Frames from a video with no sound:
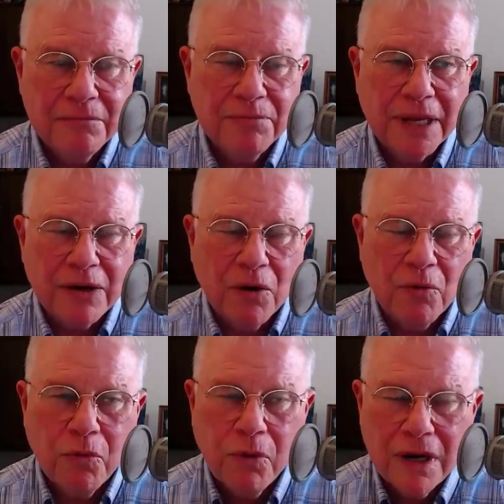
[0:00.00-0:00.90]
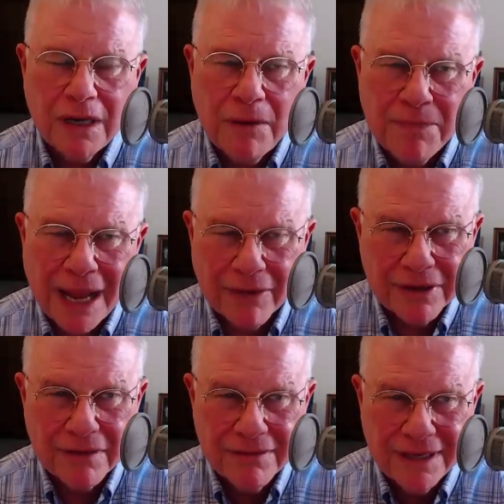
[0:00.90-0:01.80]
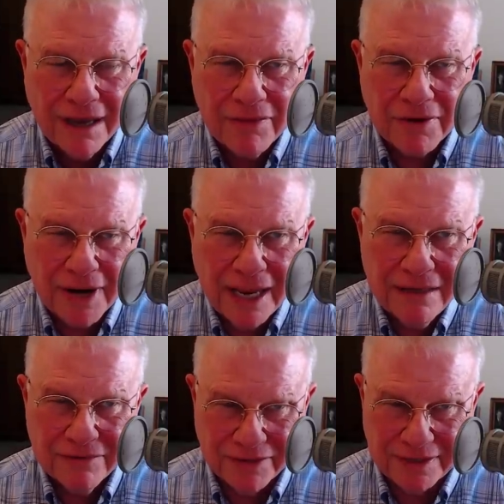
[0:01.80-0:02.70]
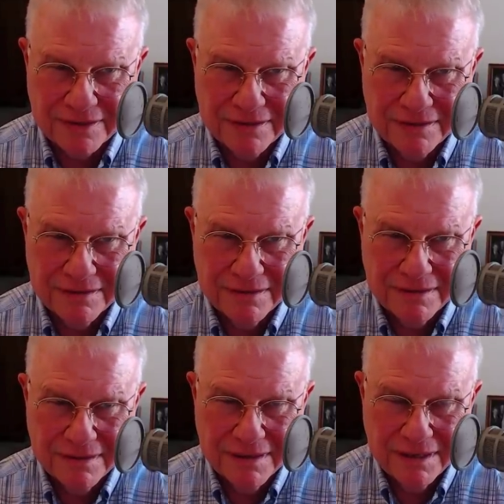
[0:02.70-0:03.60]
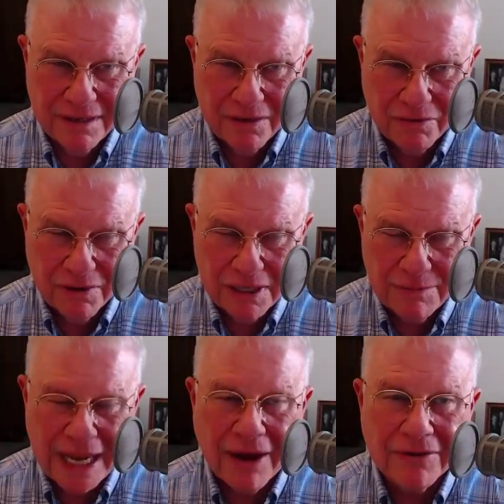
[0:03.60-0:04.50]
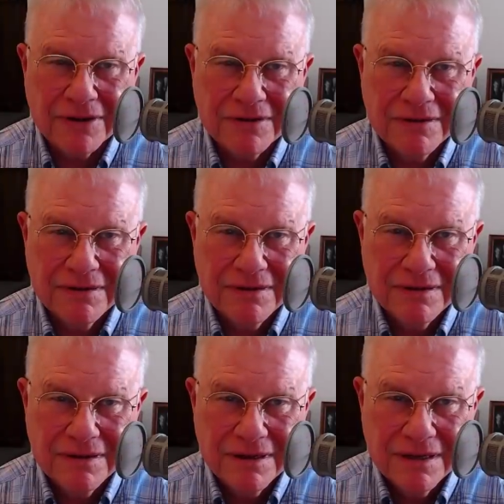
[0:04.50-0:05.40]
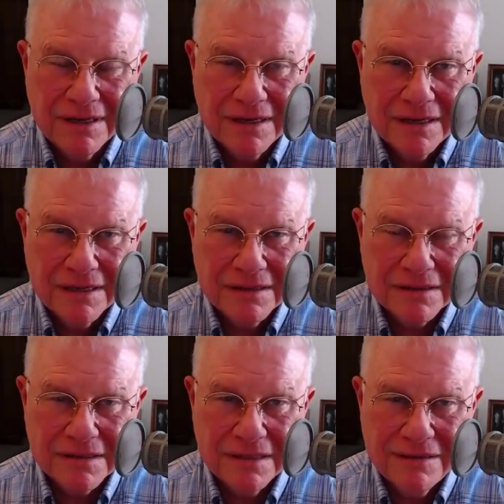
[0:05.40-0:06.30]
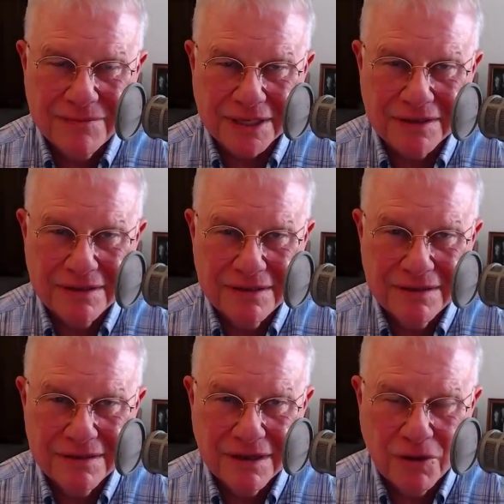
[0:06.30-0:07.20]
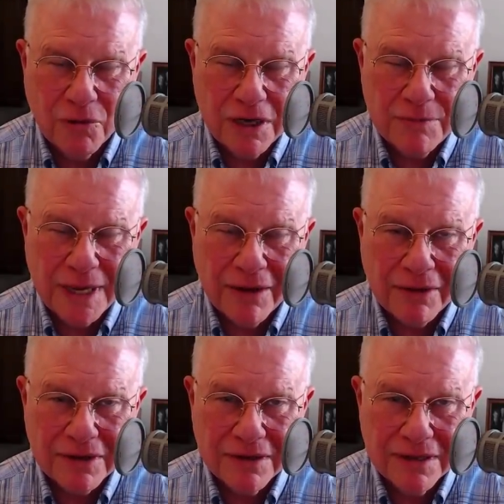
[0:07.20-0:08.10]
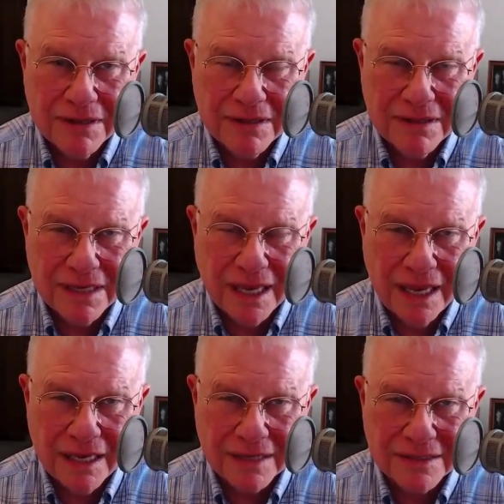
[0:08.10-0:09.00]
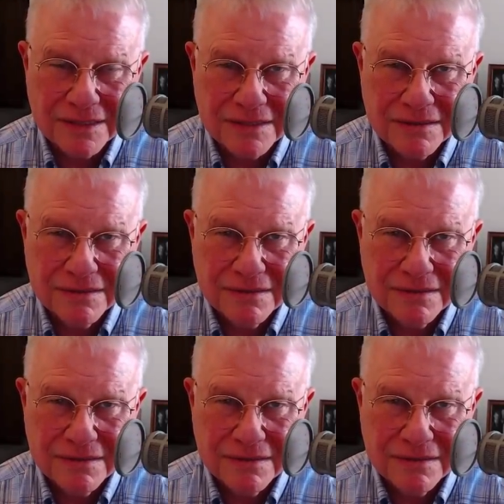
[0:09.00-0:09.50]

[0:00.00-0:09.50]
But what about the other end of it? What about the semen? What about the eggs?